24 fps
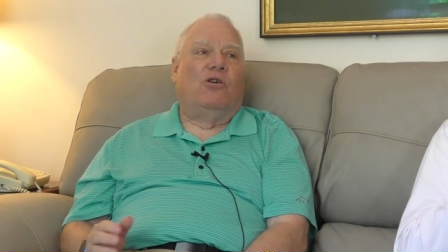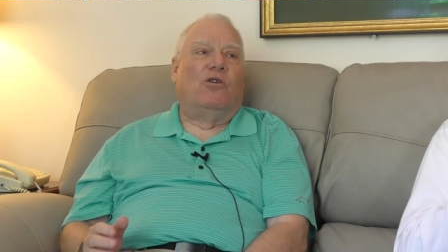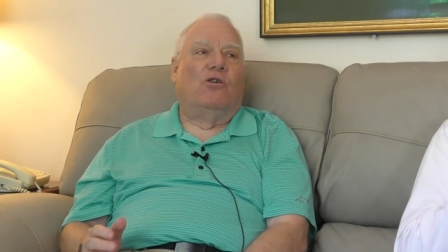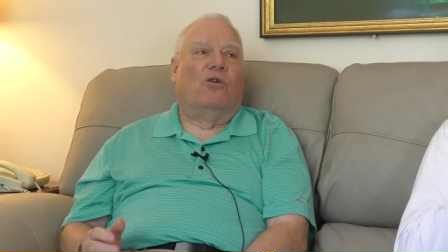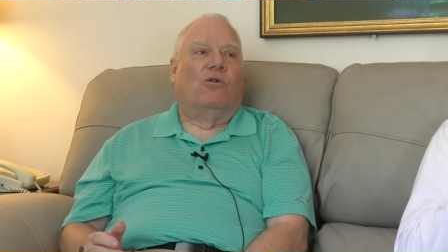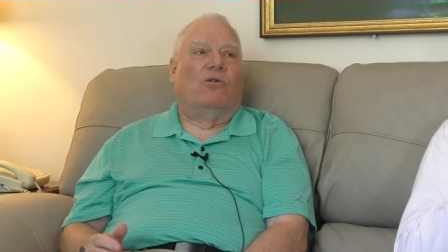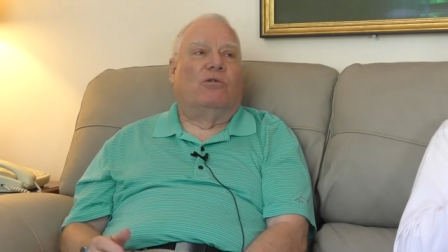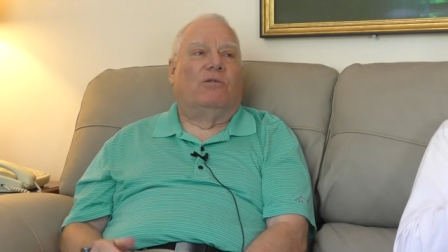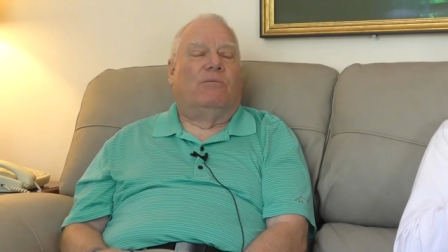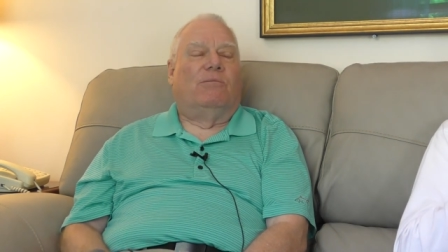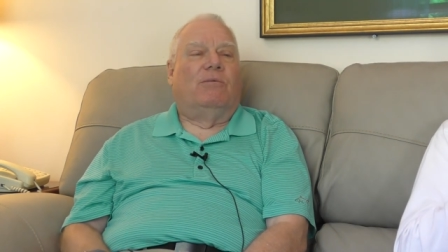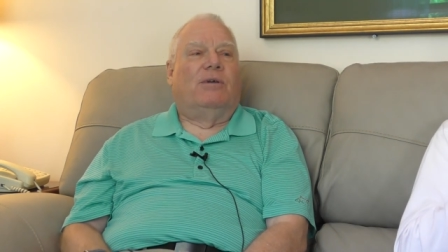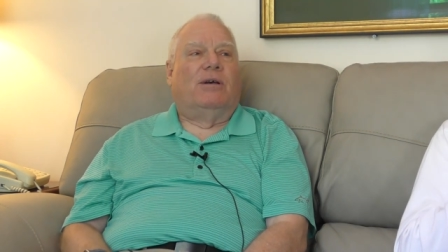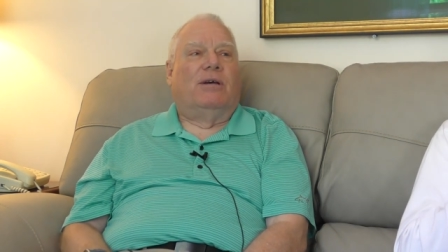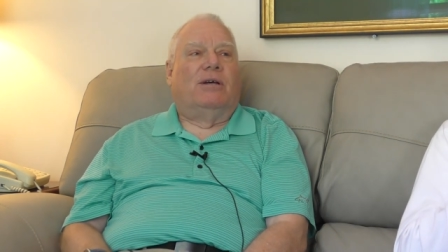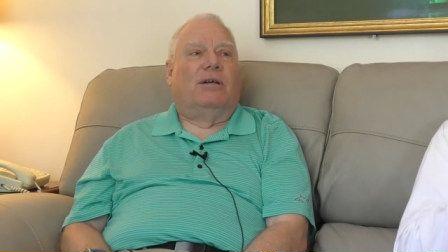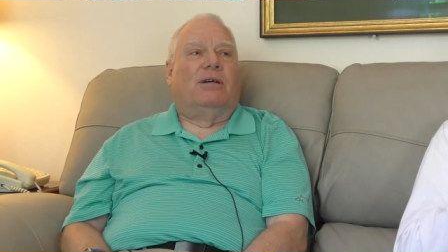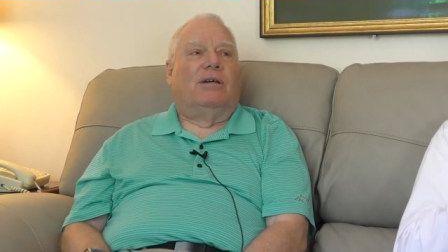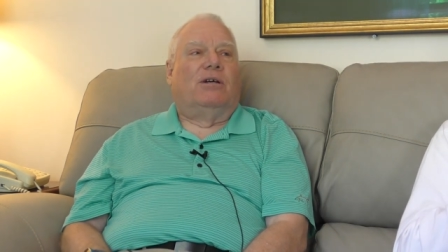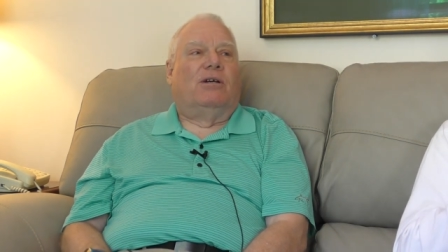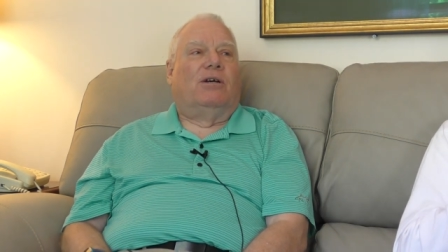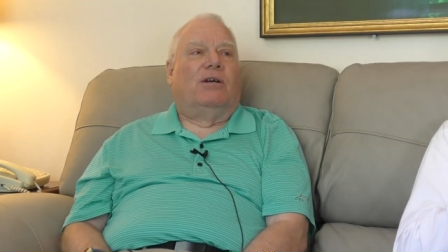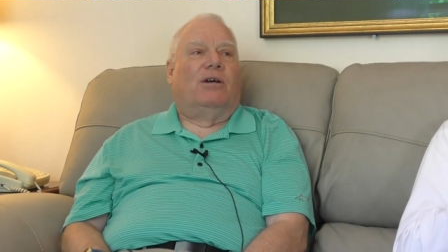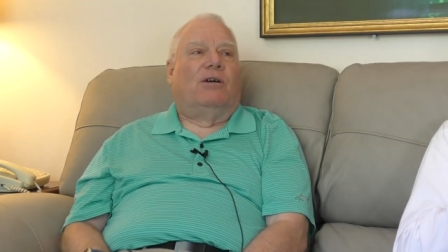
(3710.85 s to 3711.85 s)
You know,
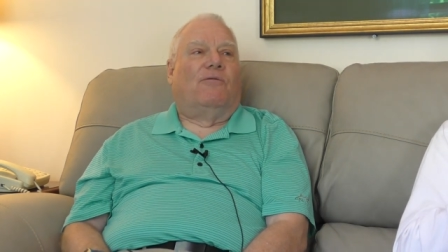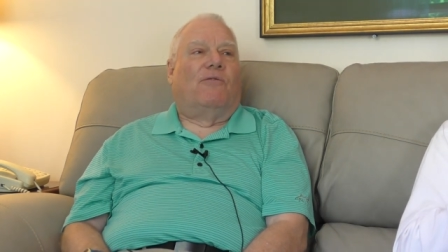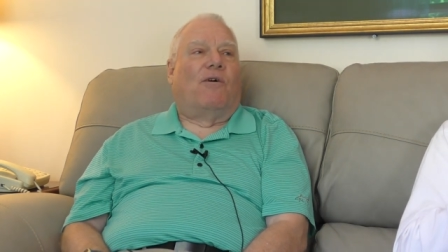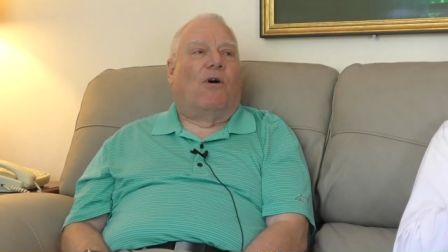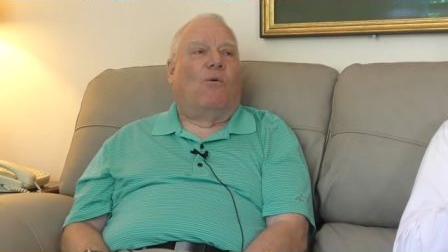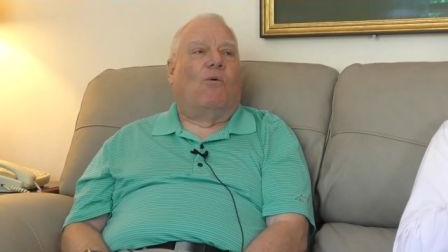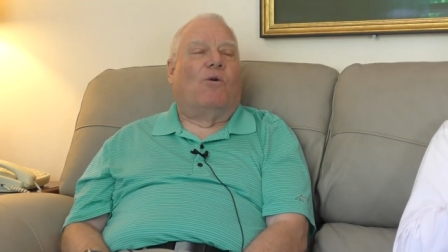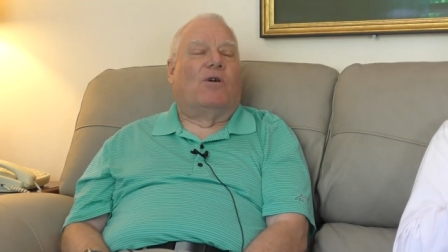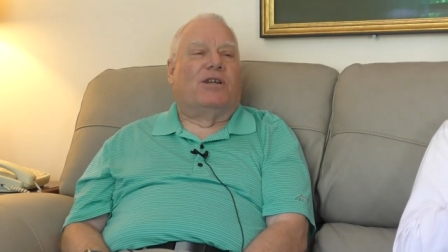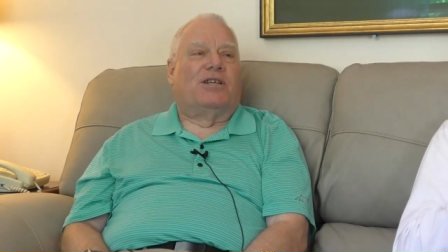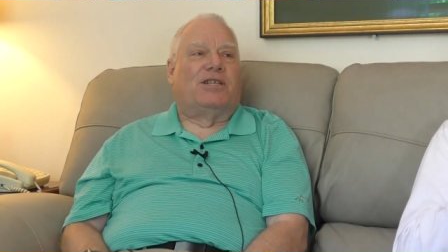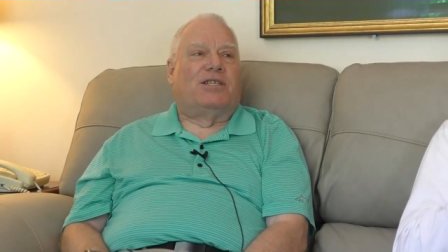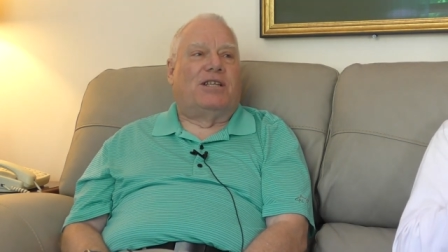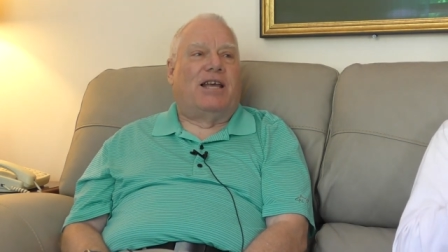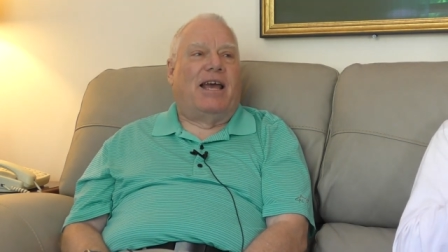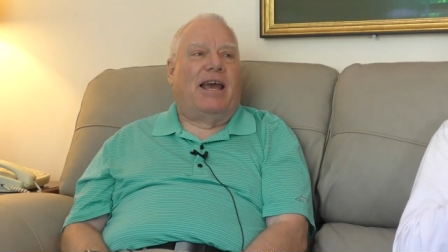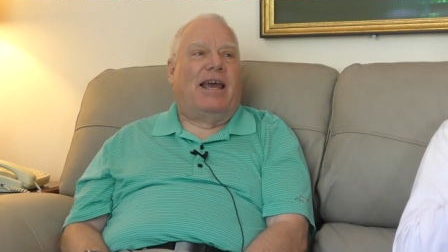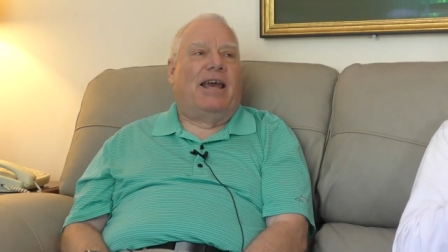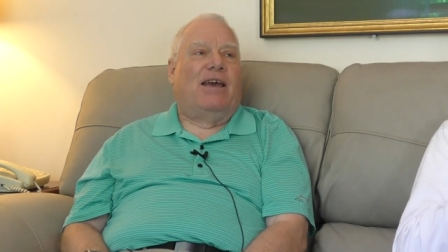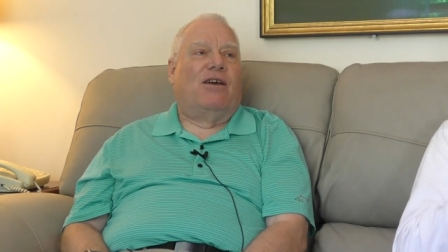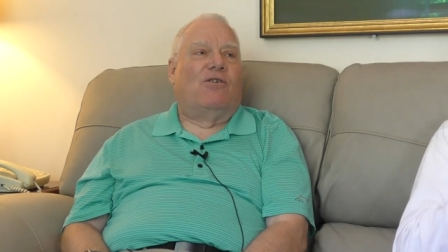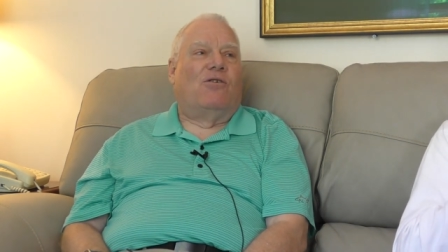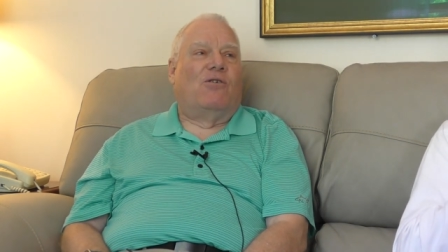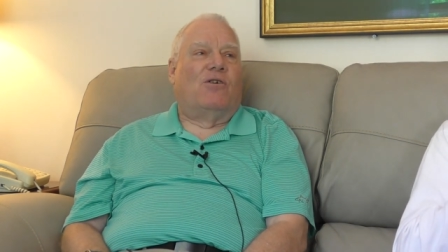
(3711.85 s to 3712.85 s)
if I wanted to
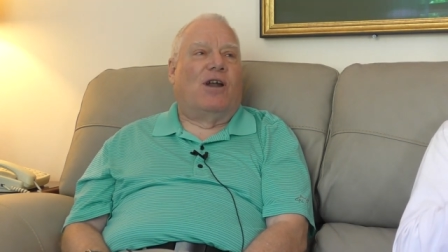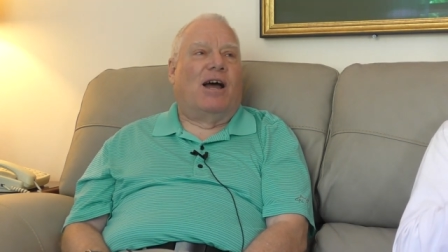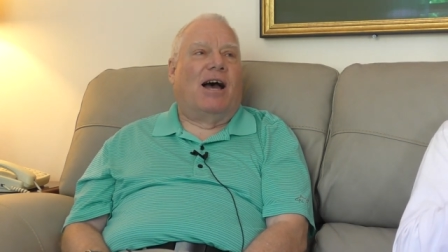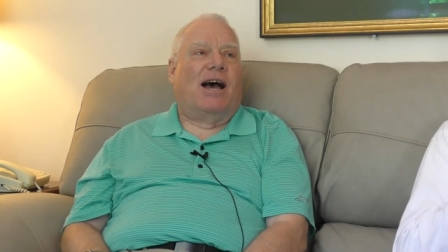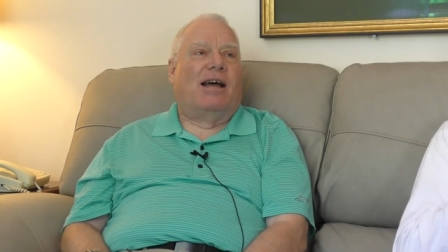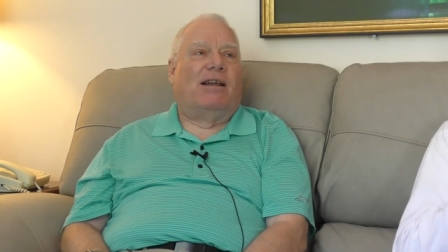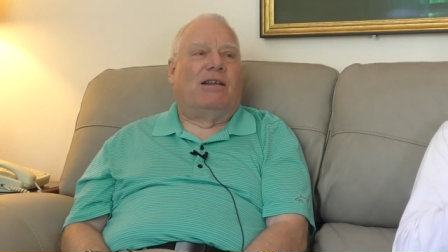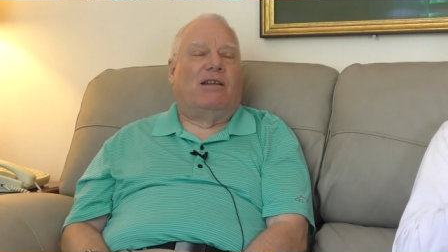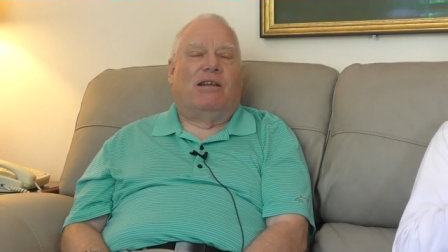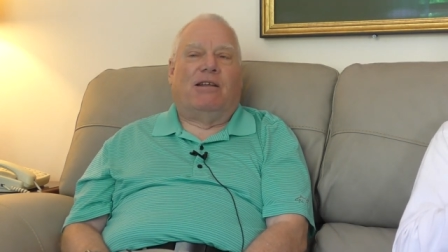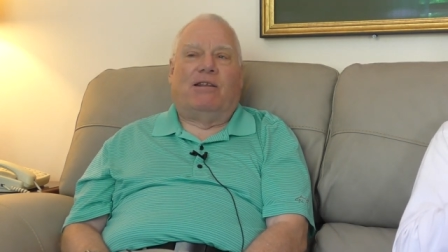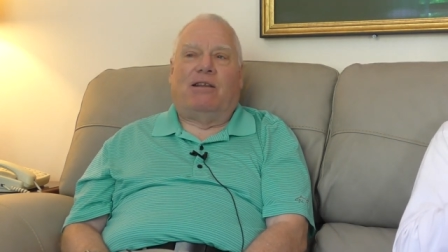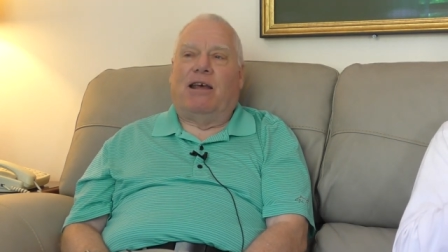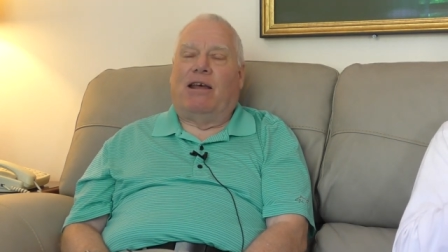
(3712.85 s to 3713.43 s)
stay in or not.